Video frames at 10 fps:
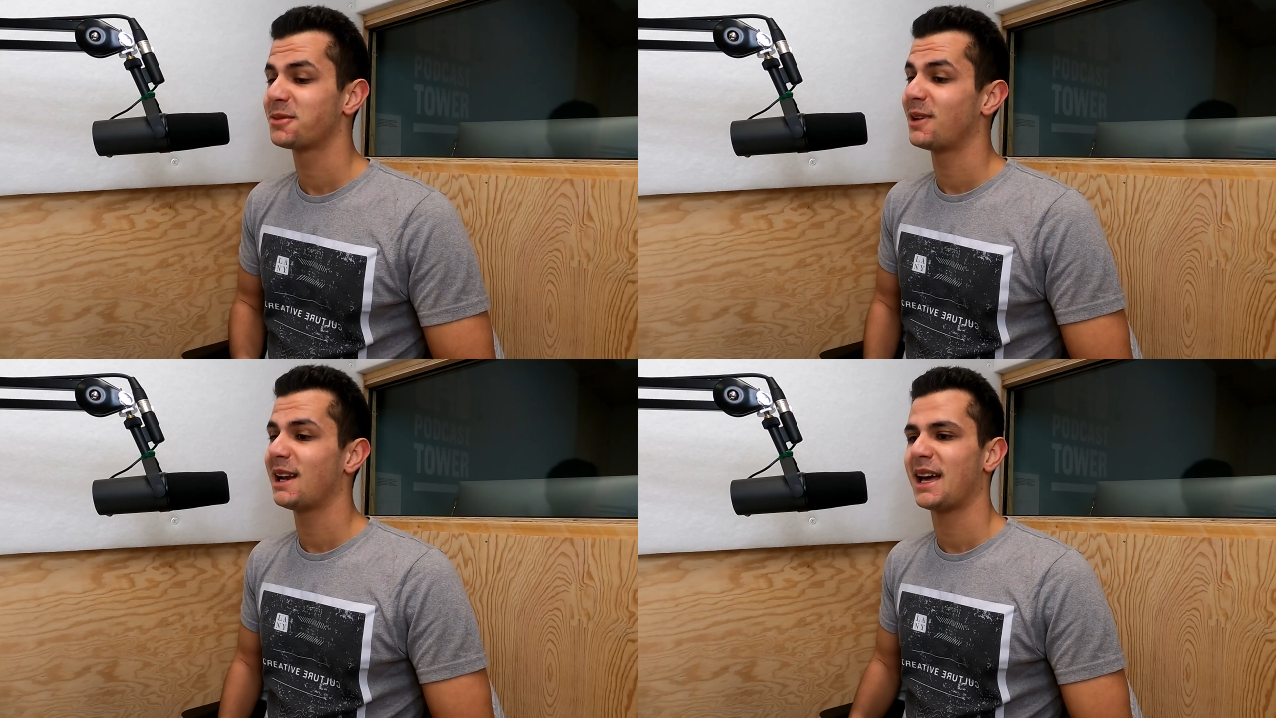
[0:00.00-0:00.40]

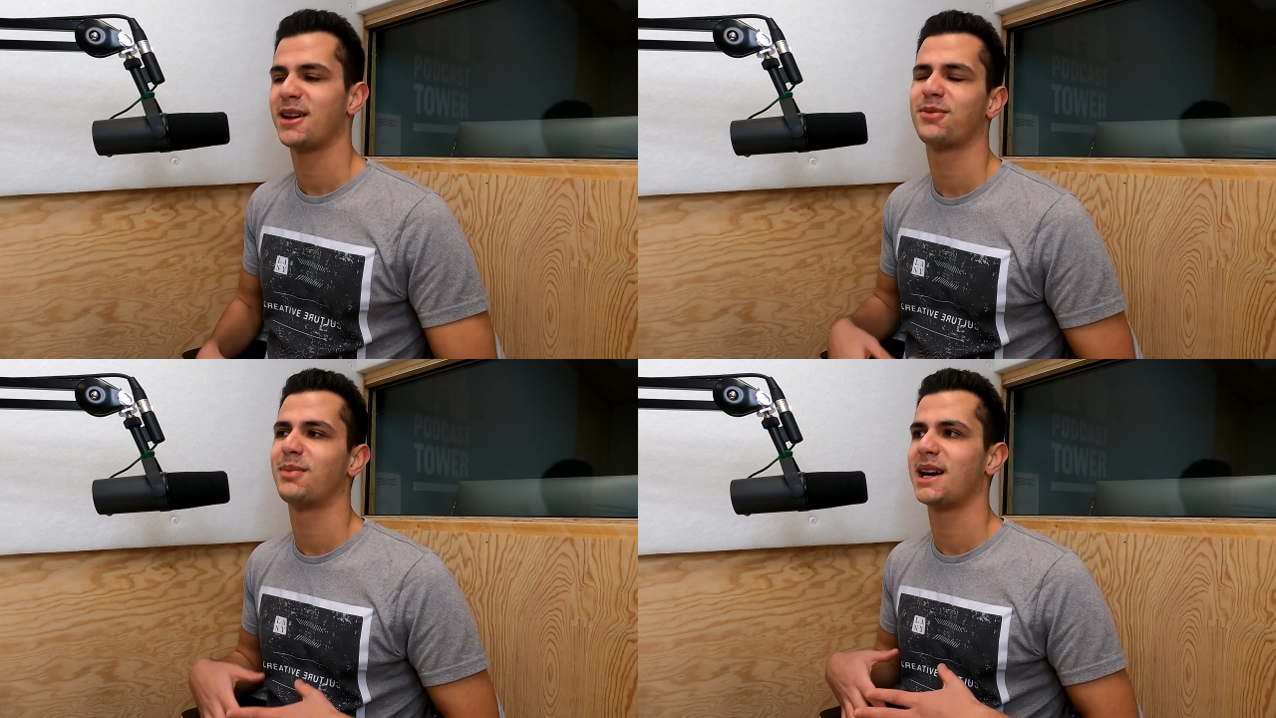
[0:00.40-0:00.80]
as well.
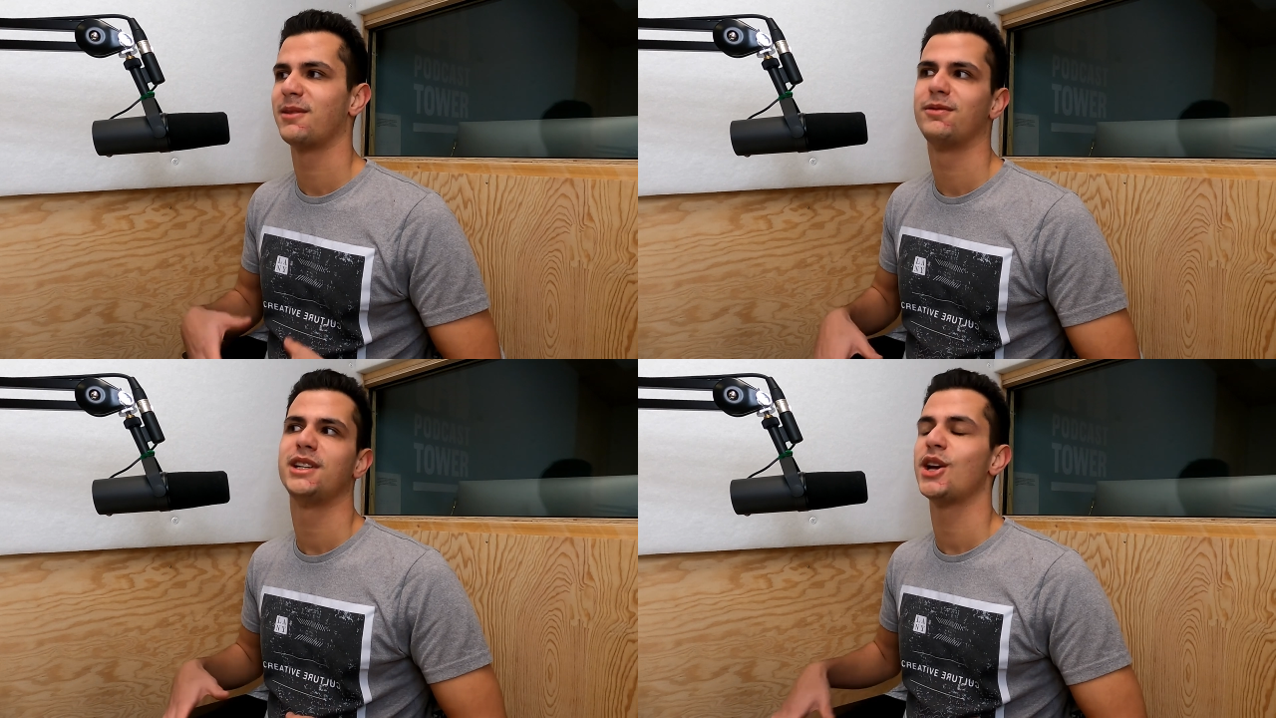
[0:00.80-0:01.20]
I have
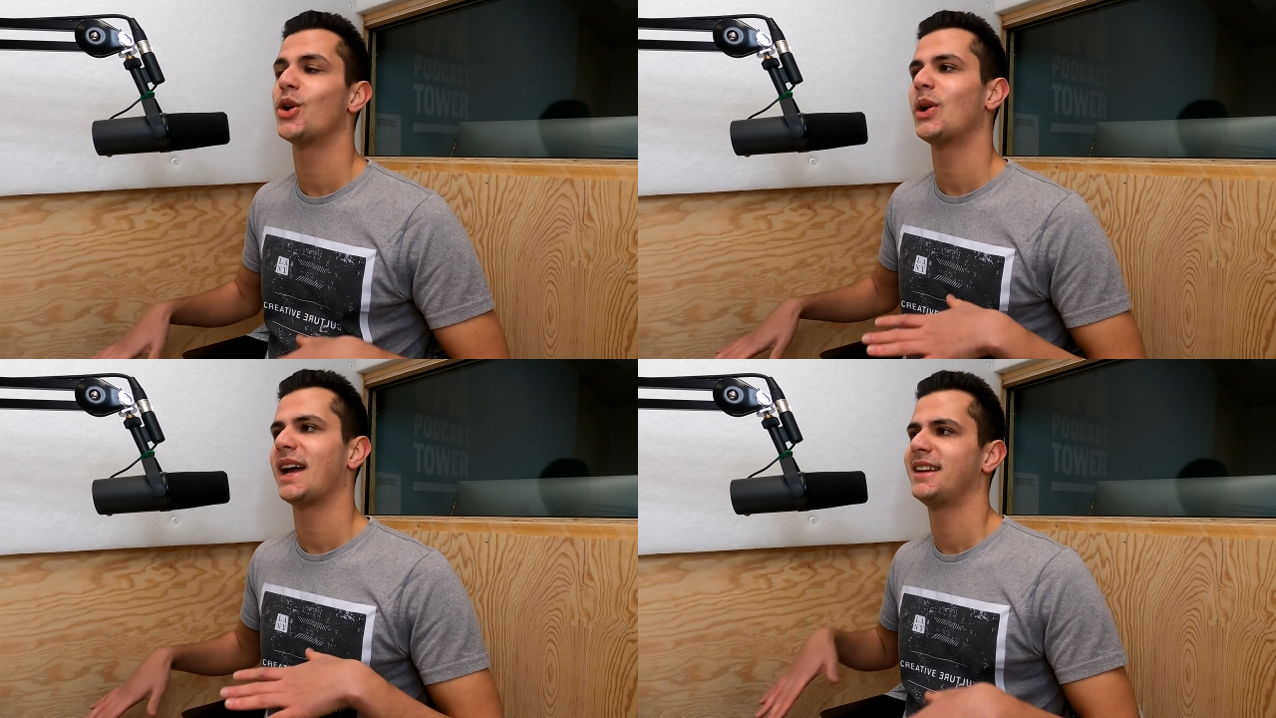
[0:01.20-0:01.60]
my
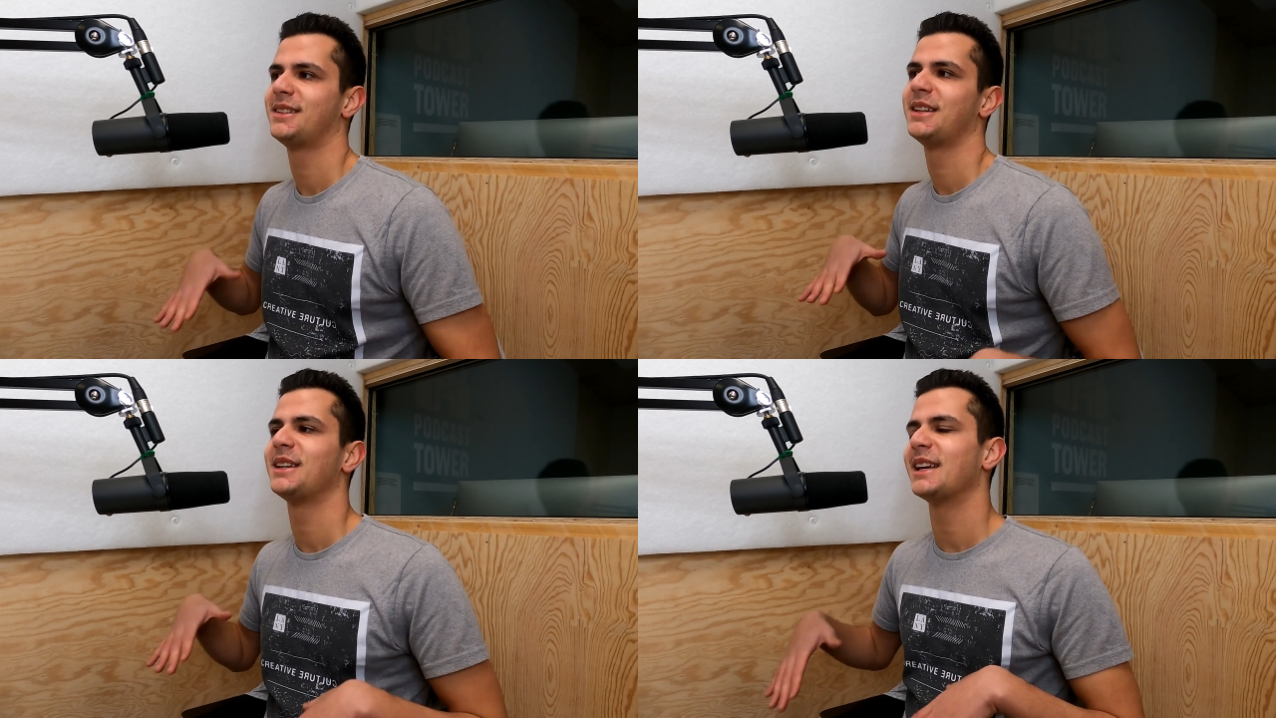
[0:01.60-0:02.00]
video
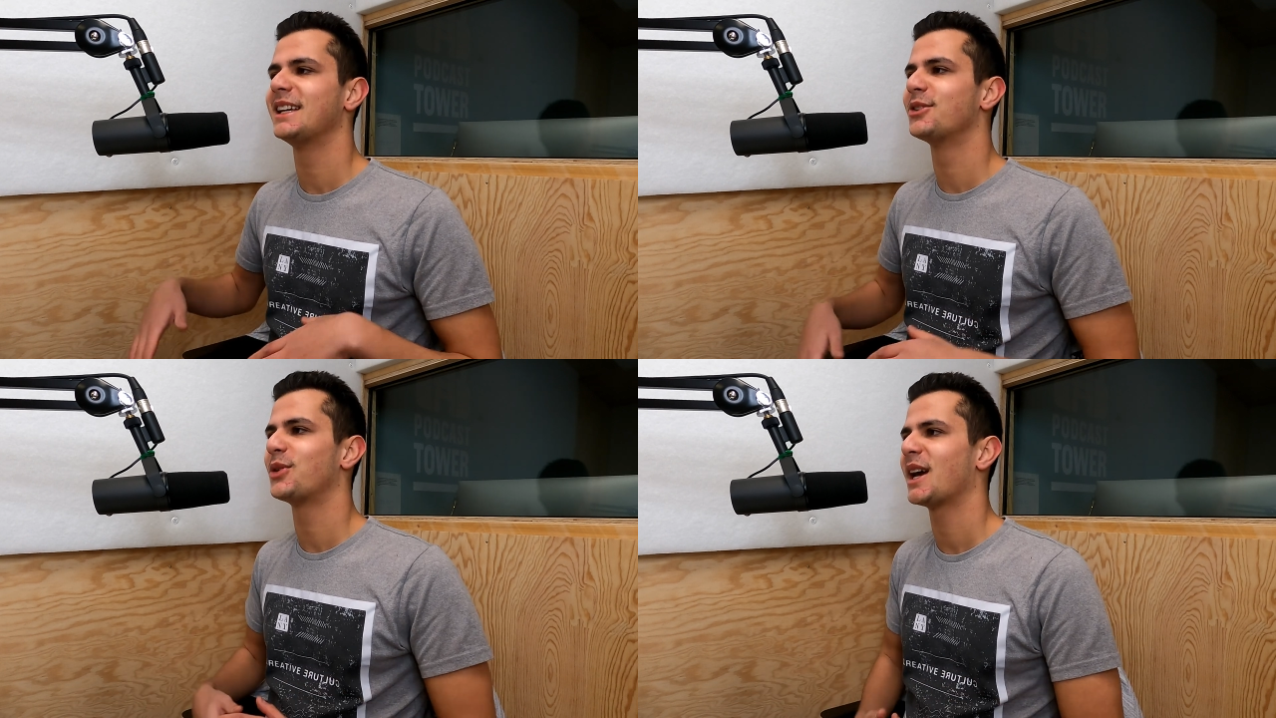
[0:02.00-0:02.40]
editing
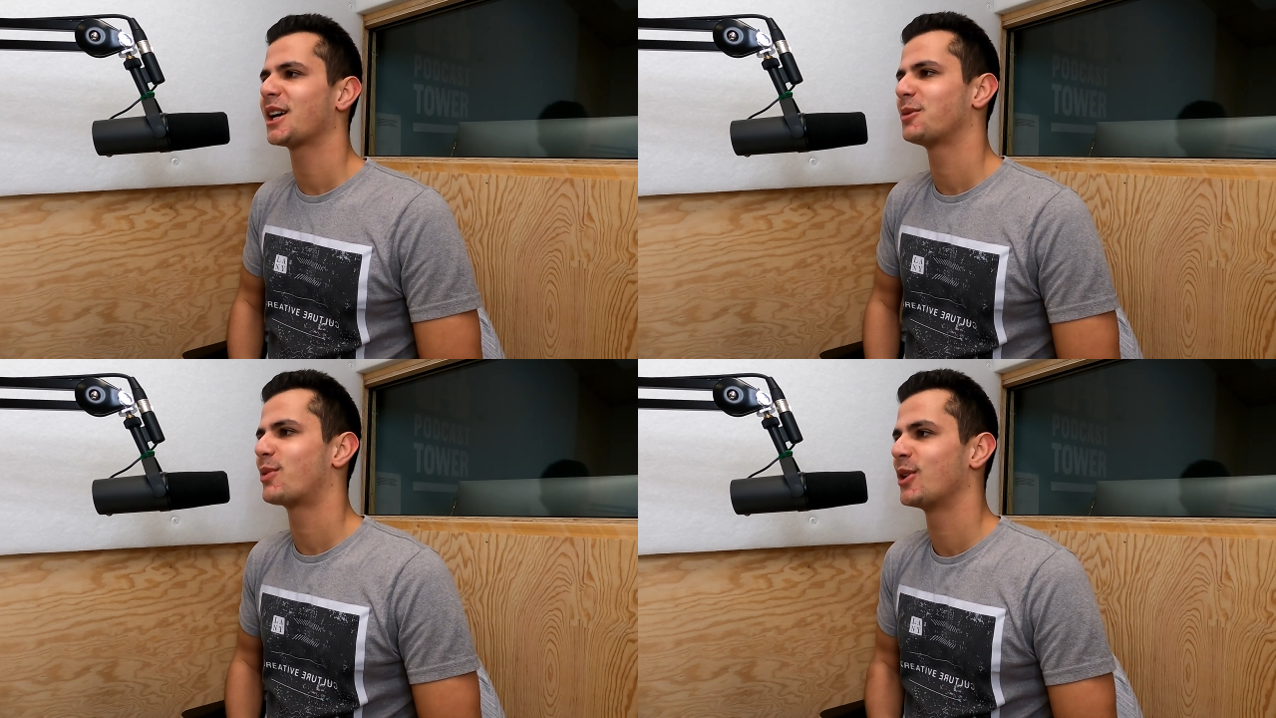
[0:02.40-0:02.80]
in
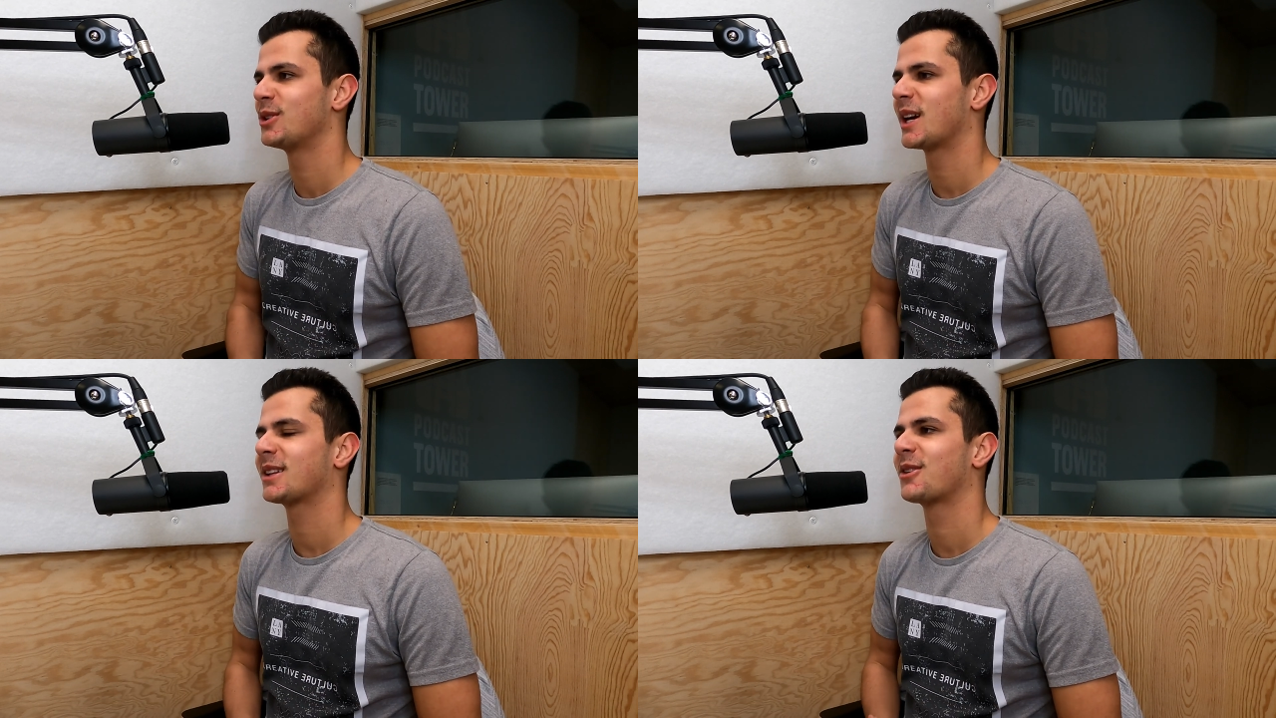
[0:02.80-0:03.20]
React
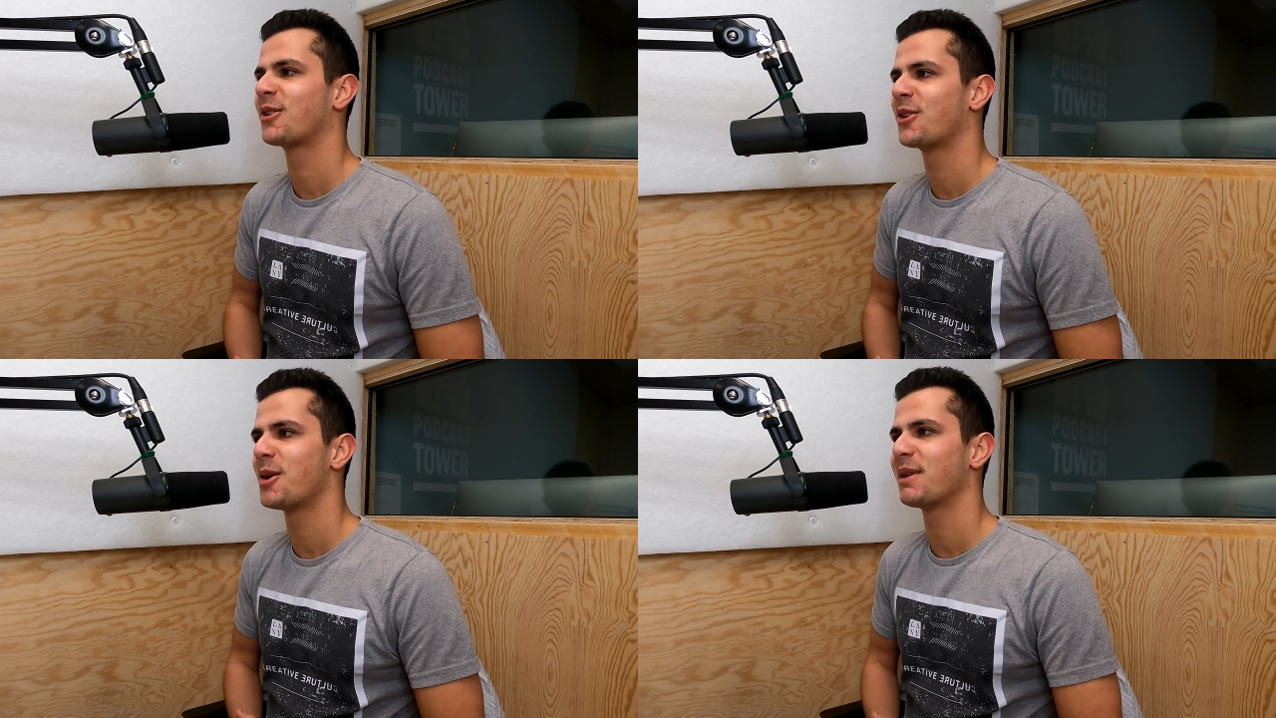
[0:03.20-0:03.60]
project
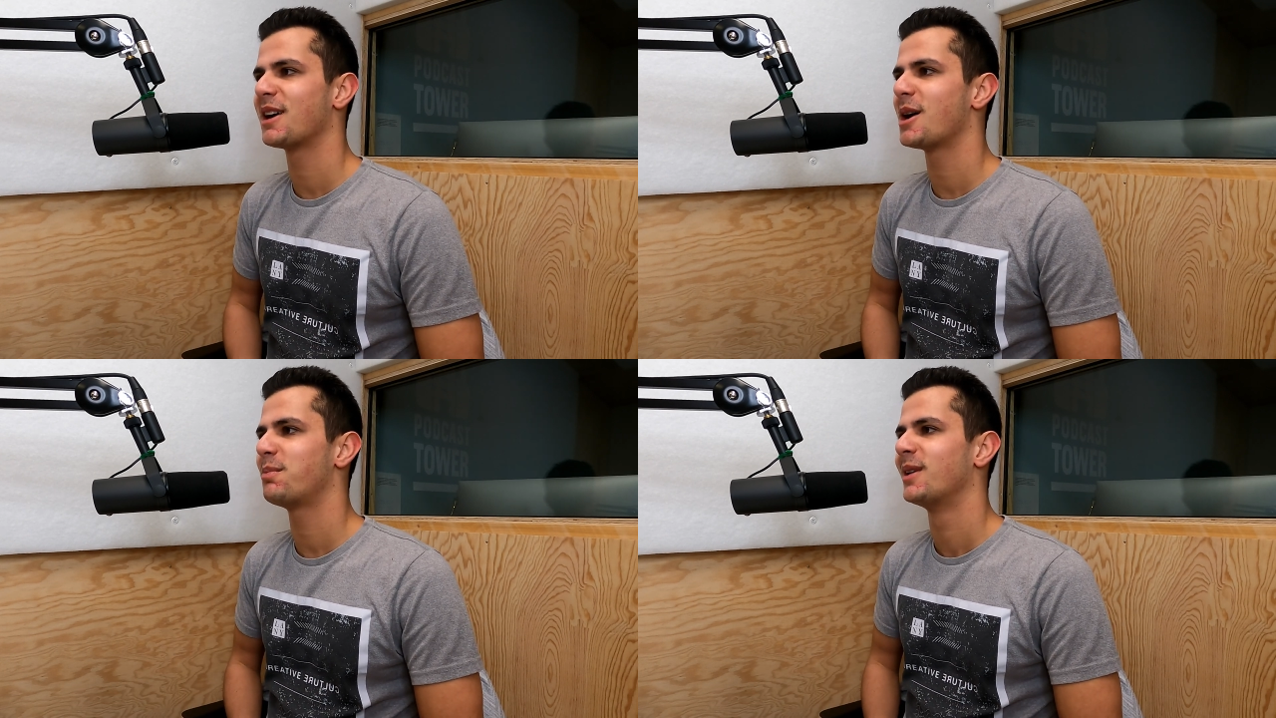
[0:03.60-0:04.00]

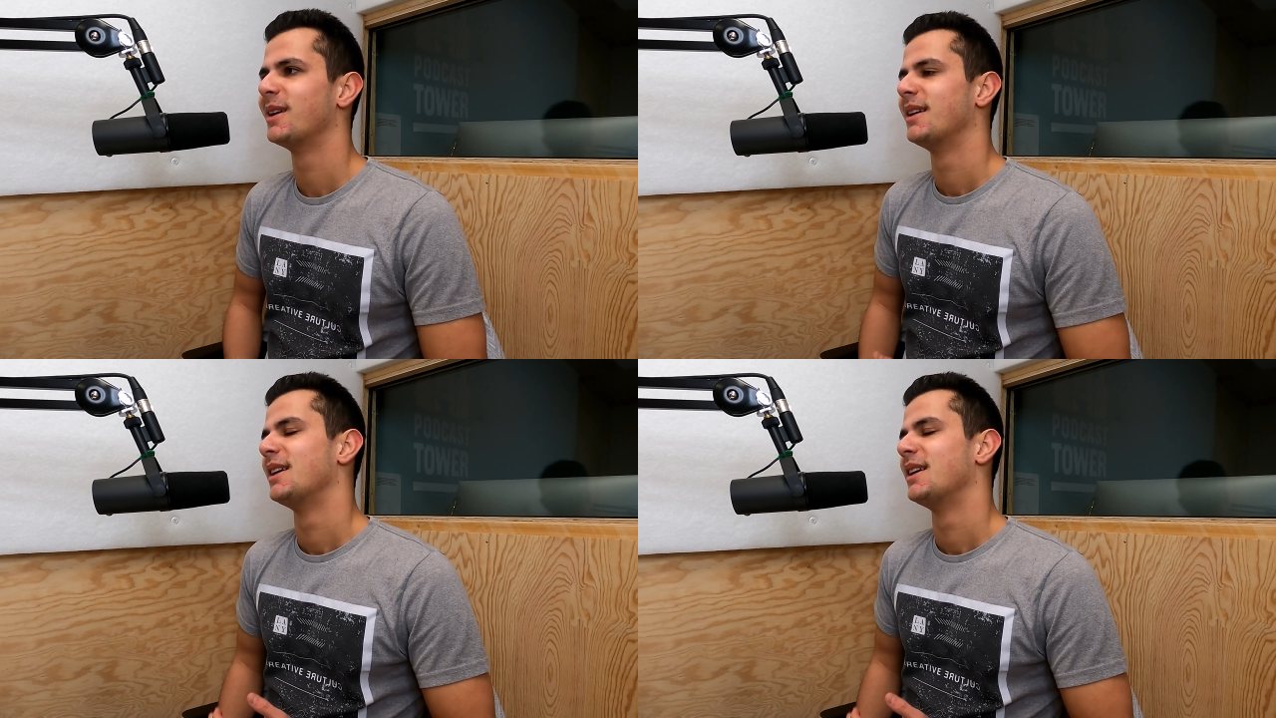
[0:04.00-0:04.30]
coming up